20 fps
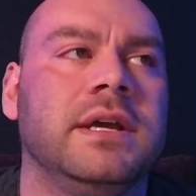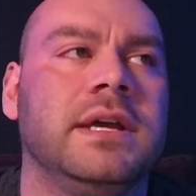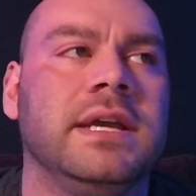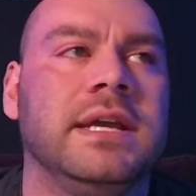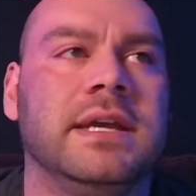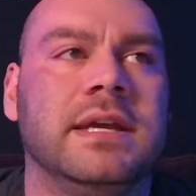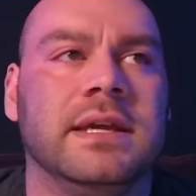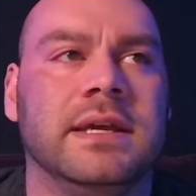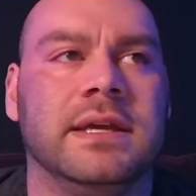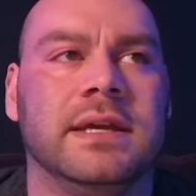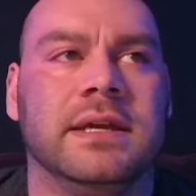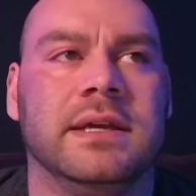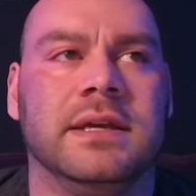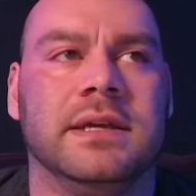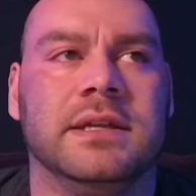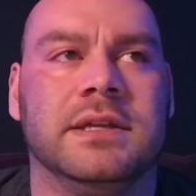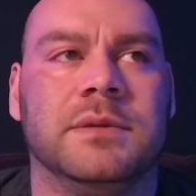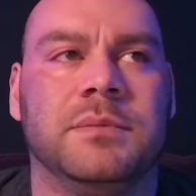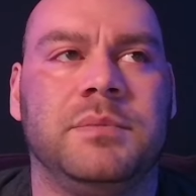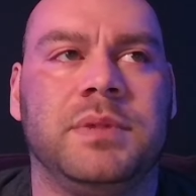
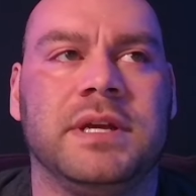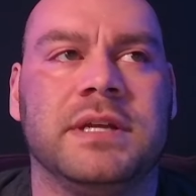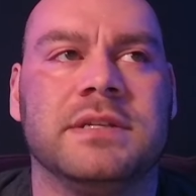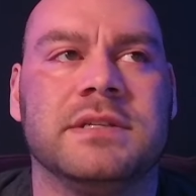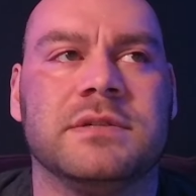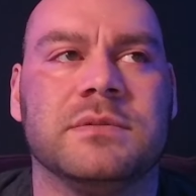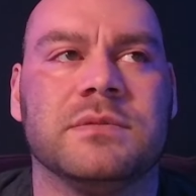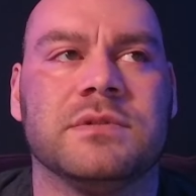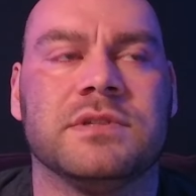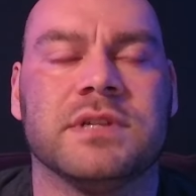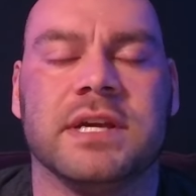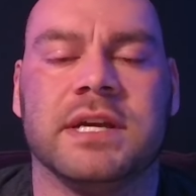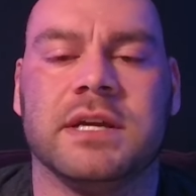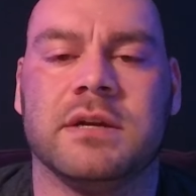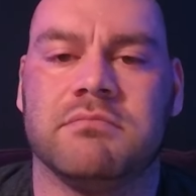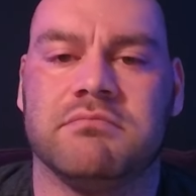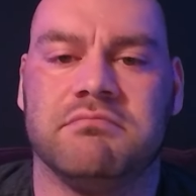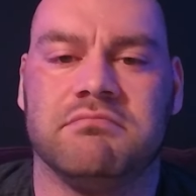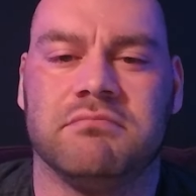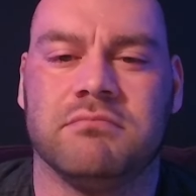it depends. It was
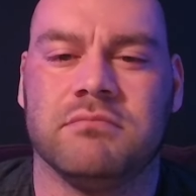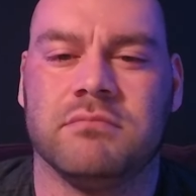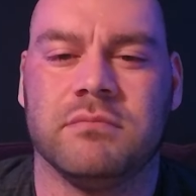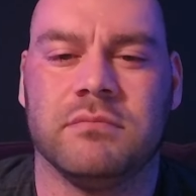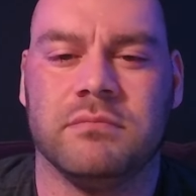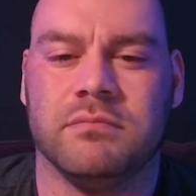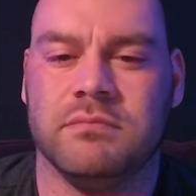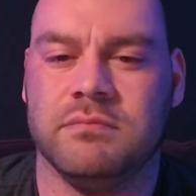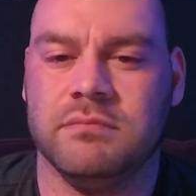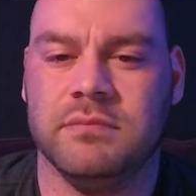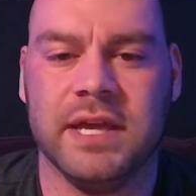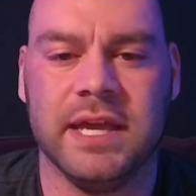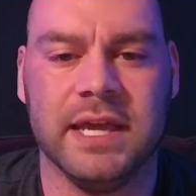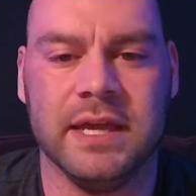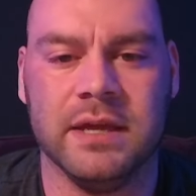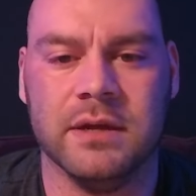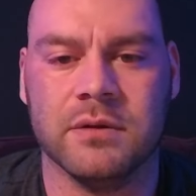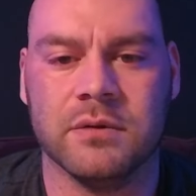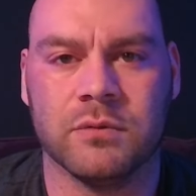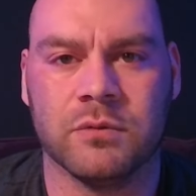like
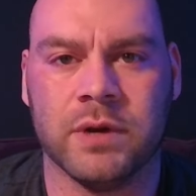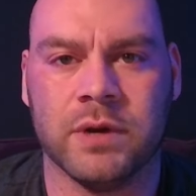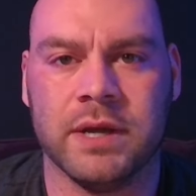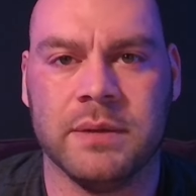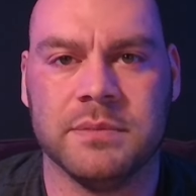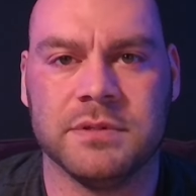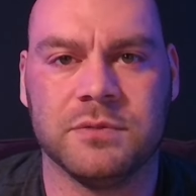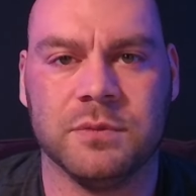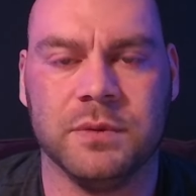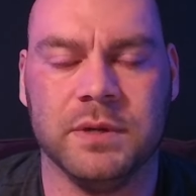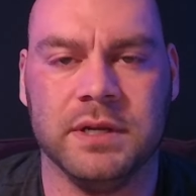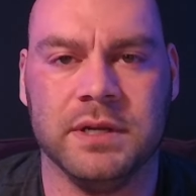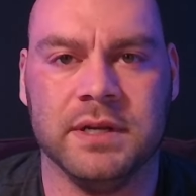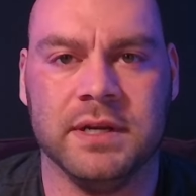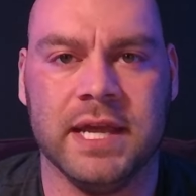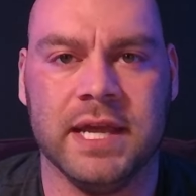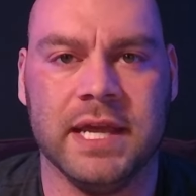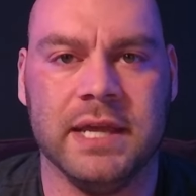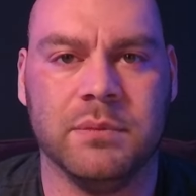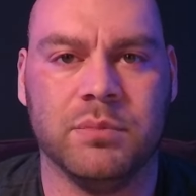right between
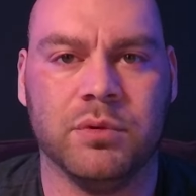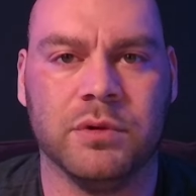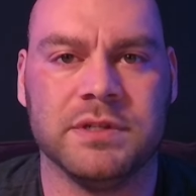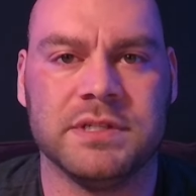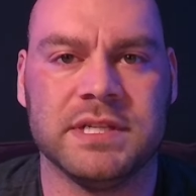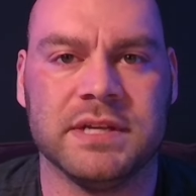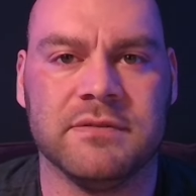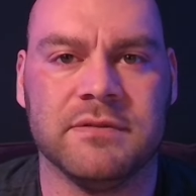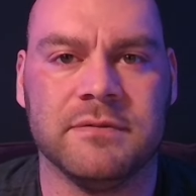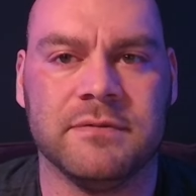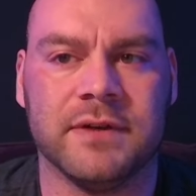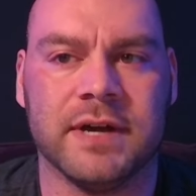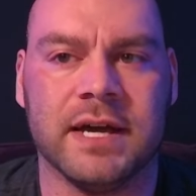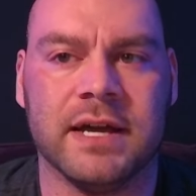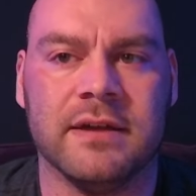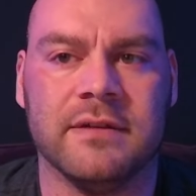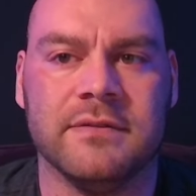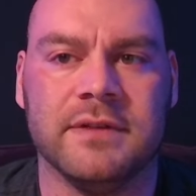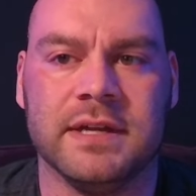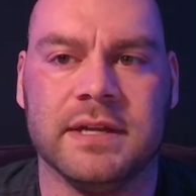
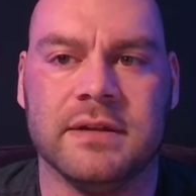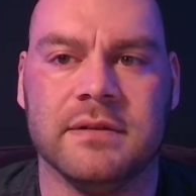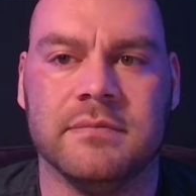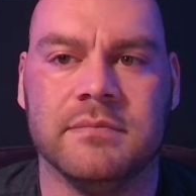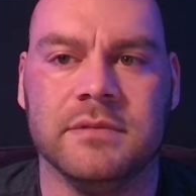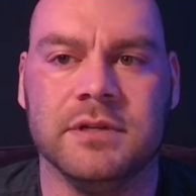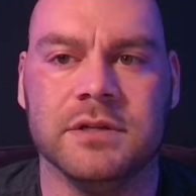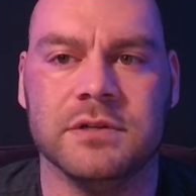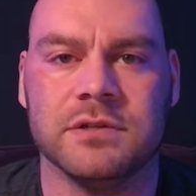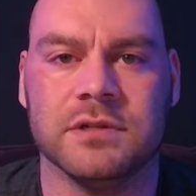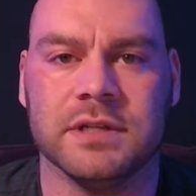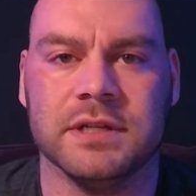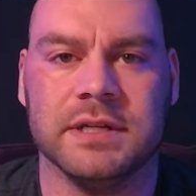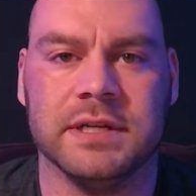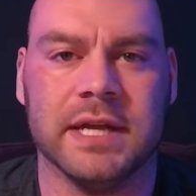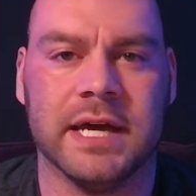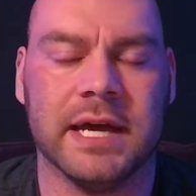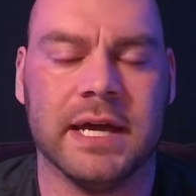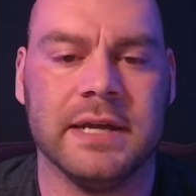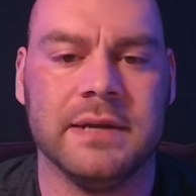8.75 and usually
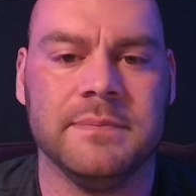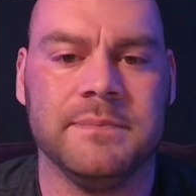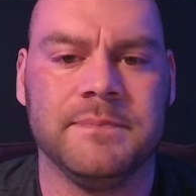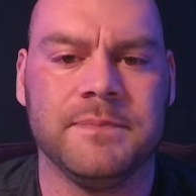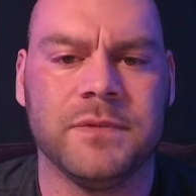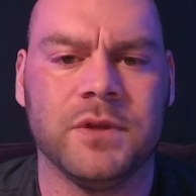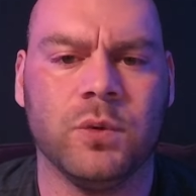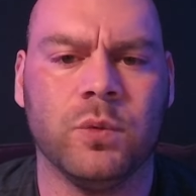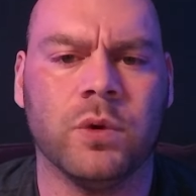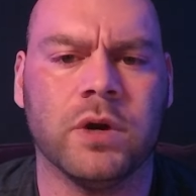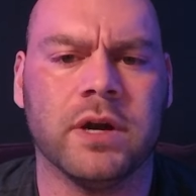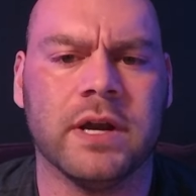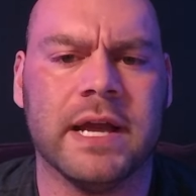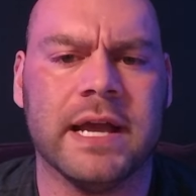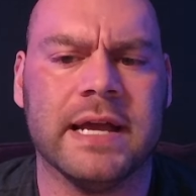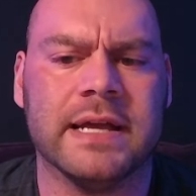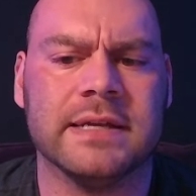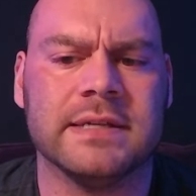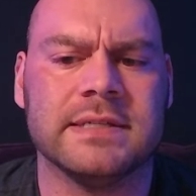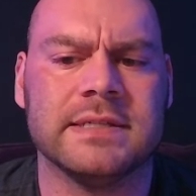9.
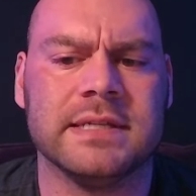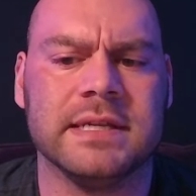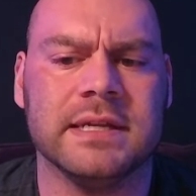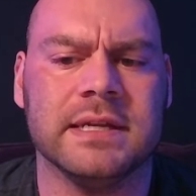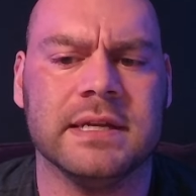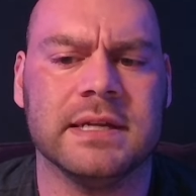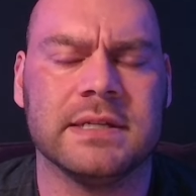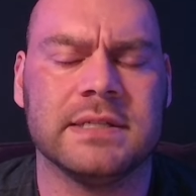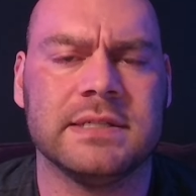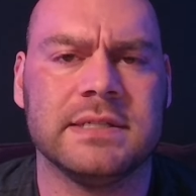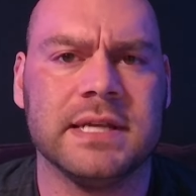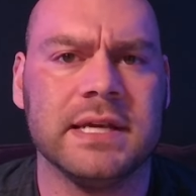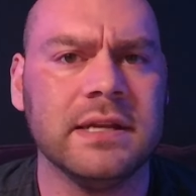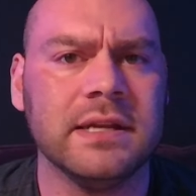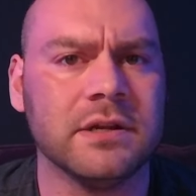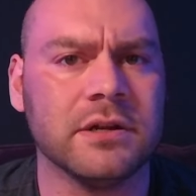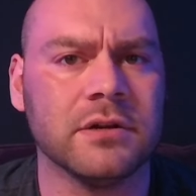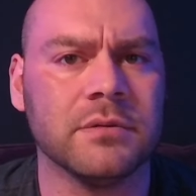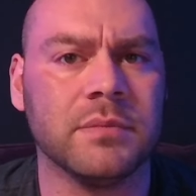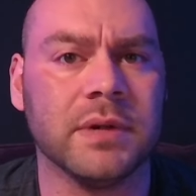Whereas in an
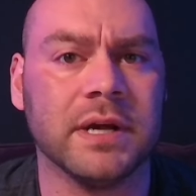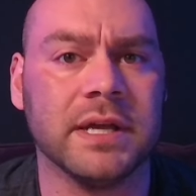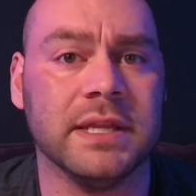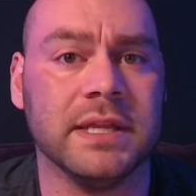extender, by